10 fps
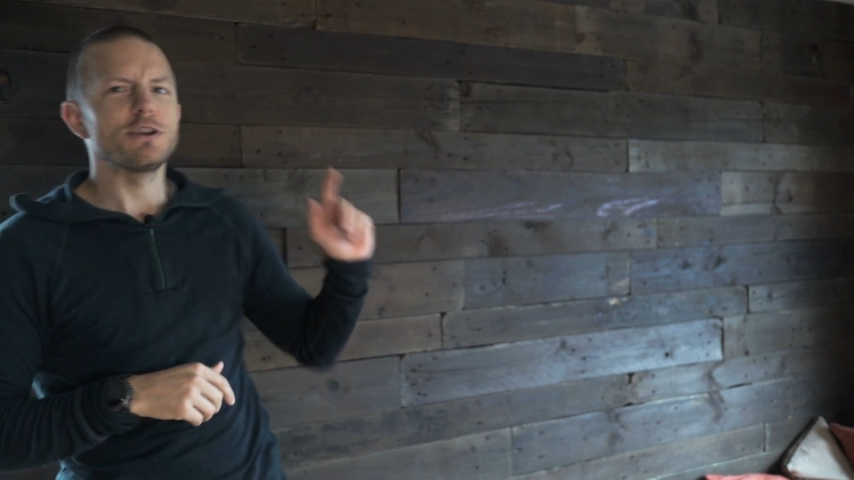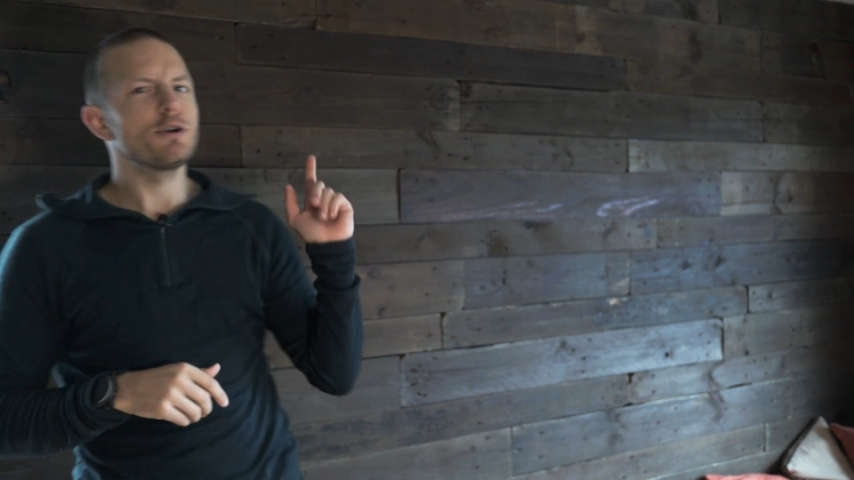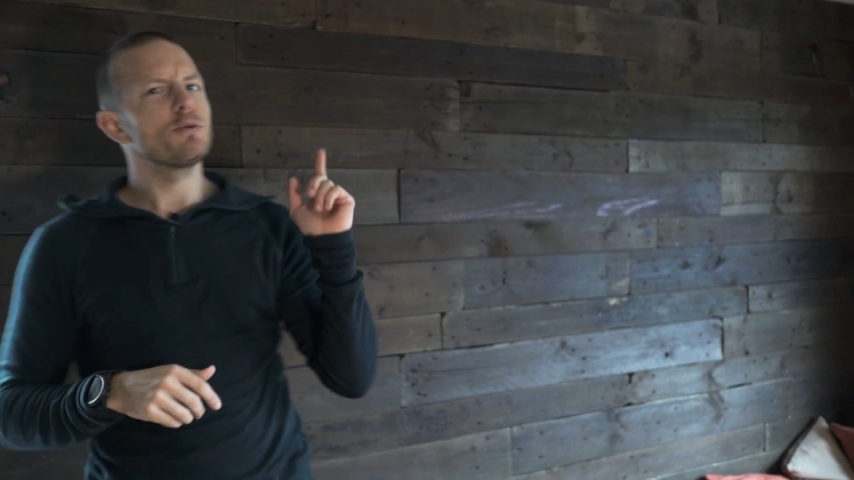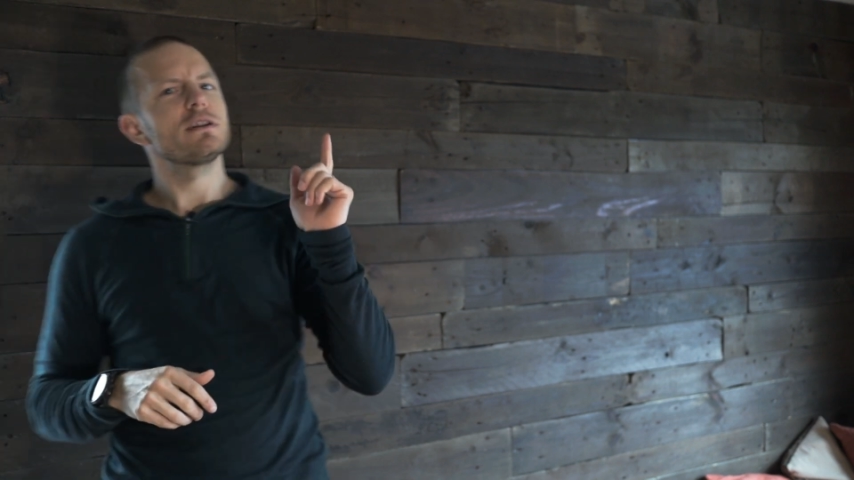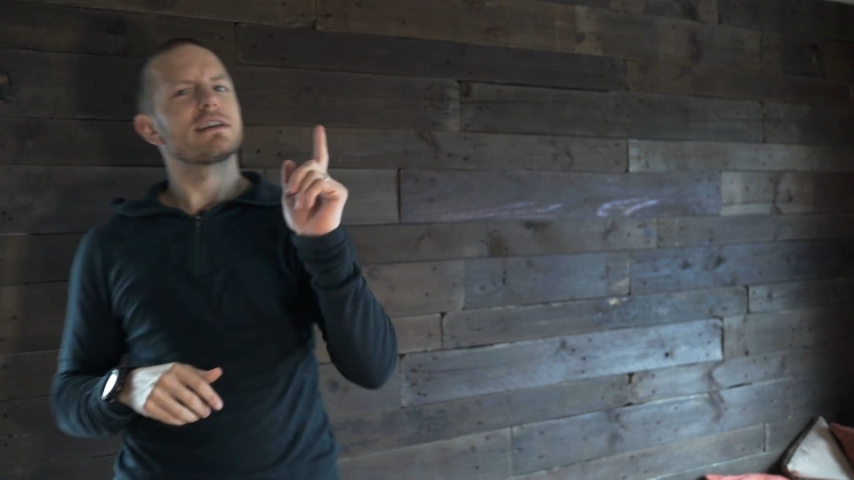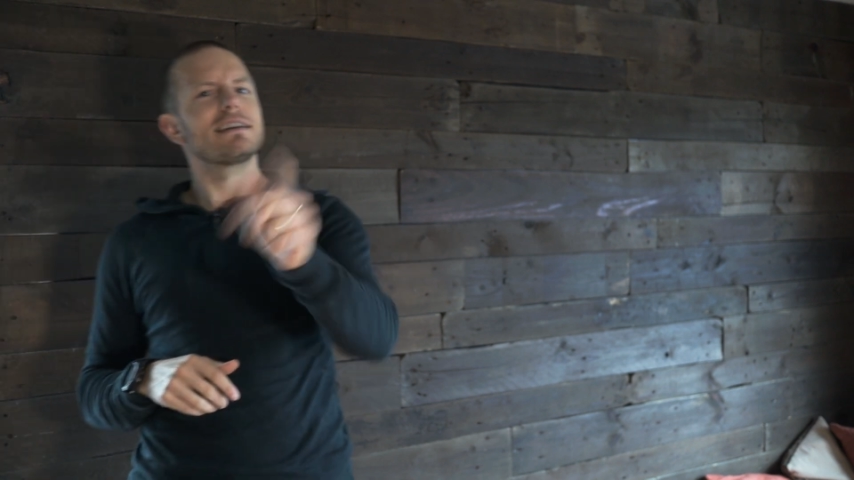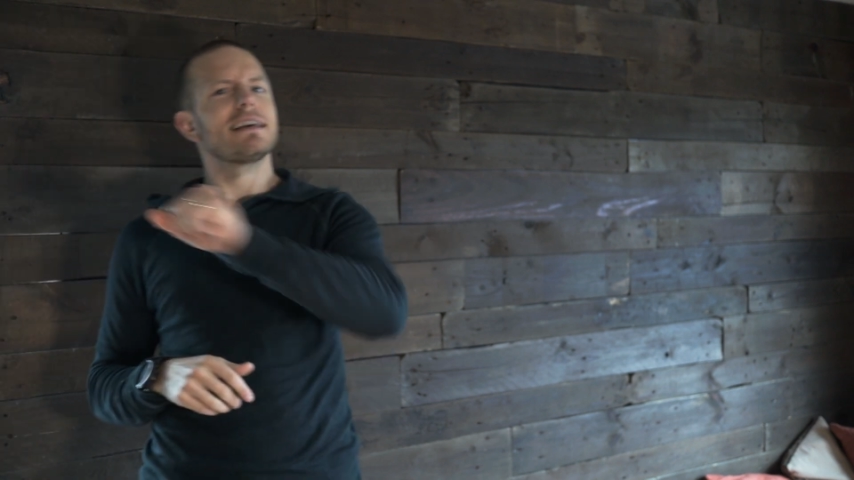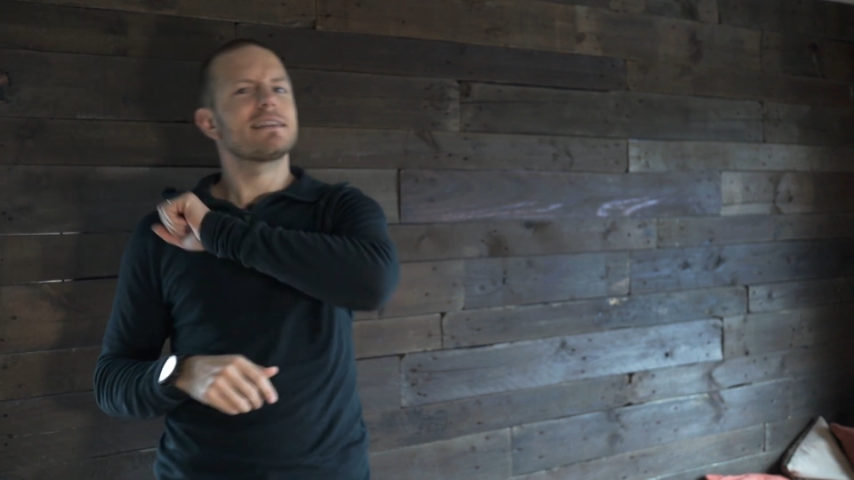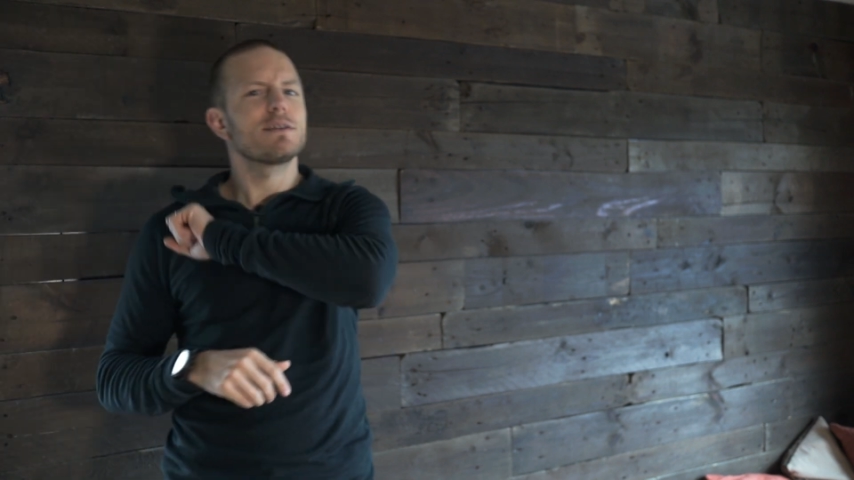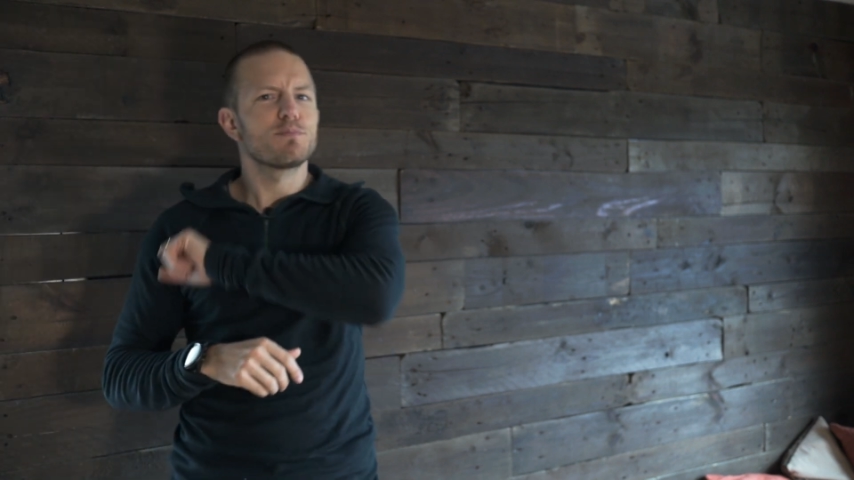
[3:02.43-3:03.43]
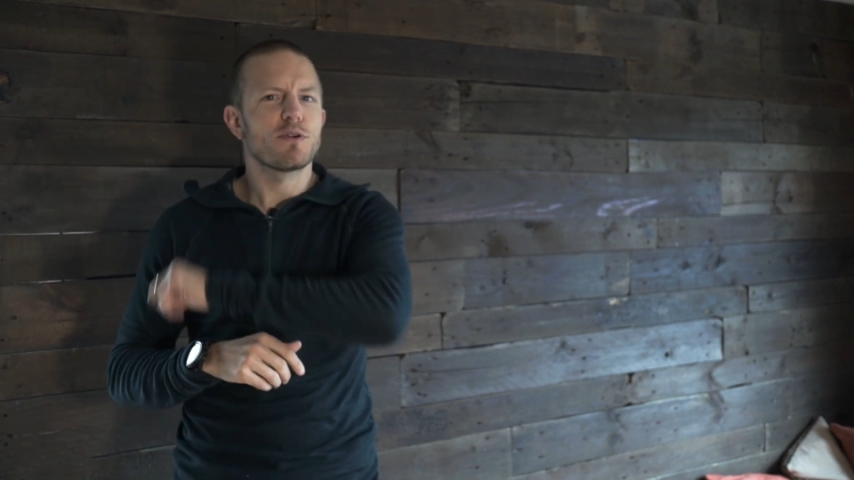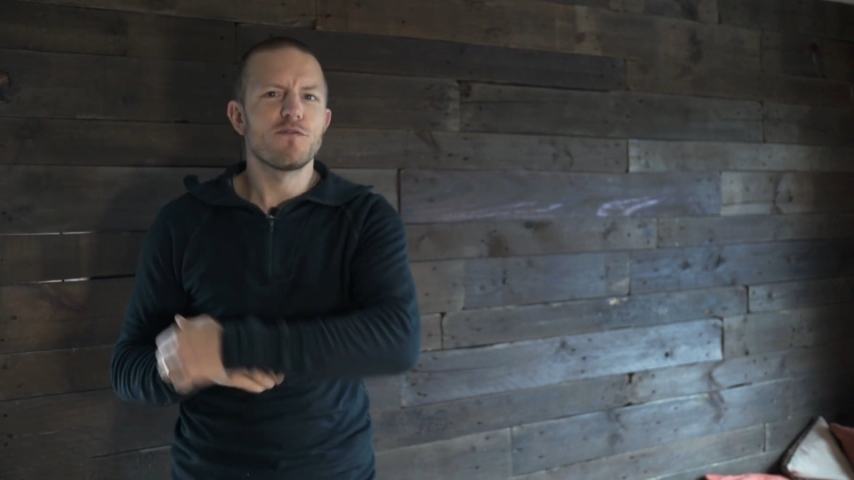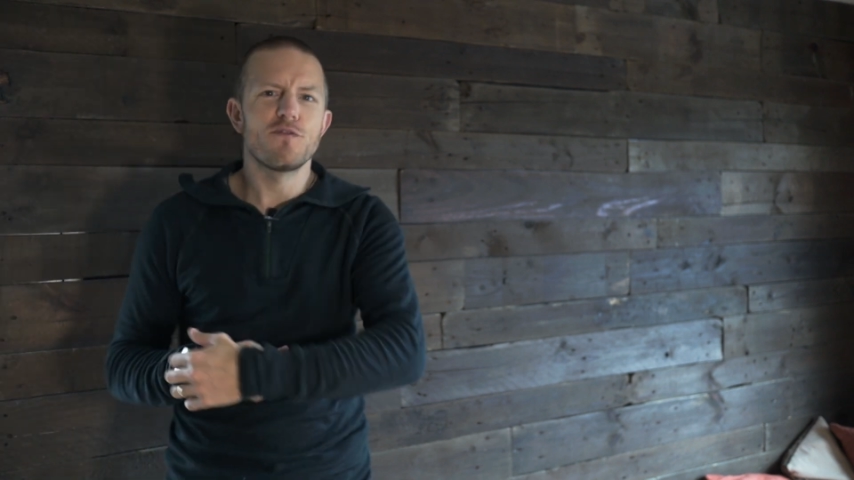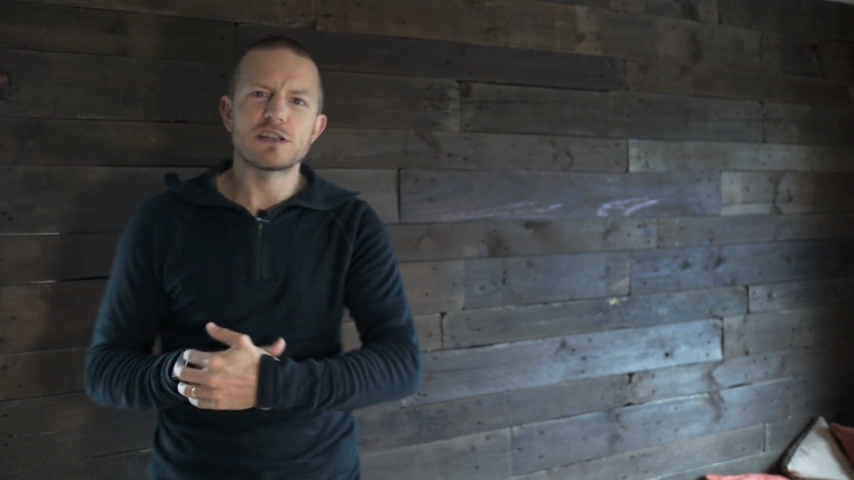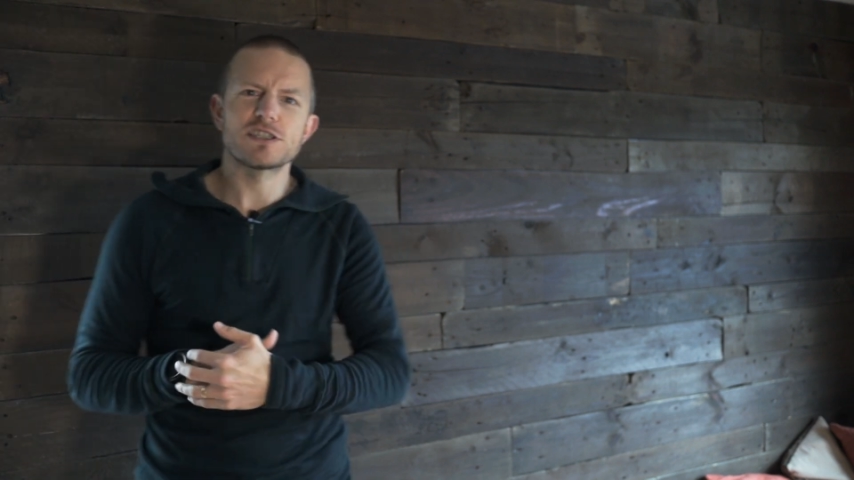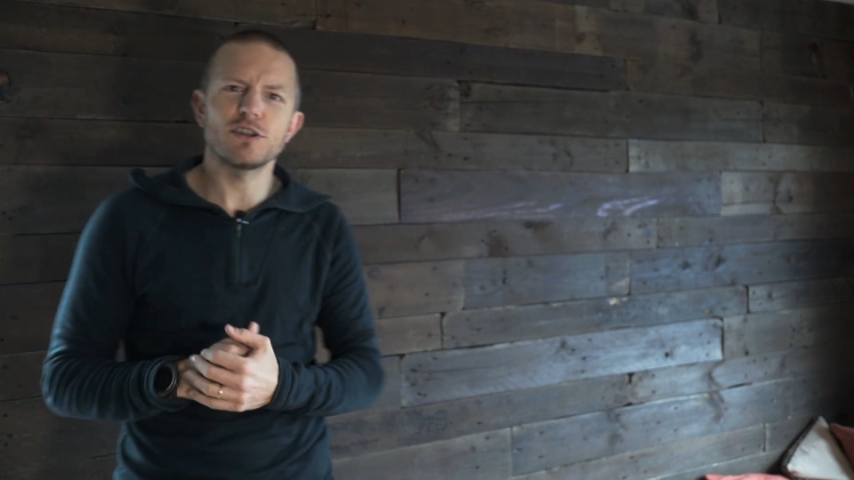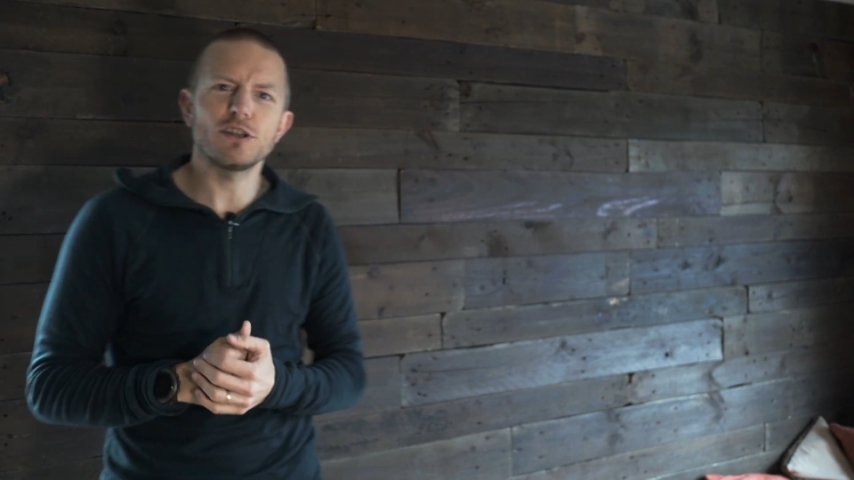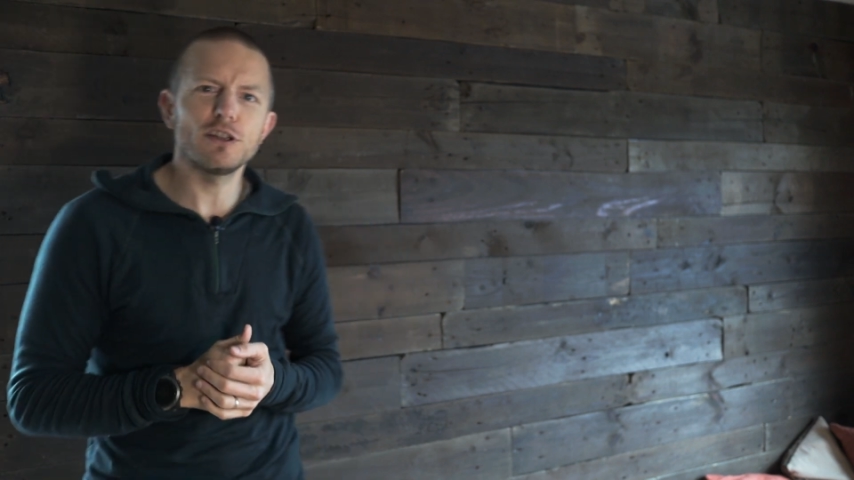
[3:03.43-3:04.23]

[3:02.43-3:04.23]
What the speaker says: you will get the professional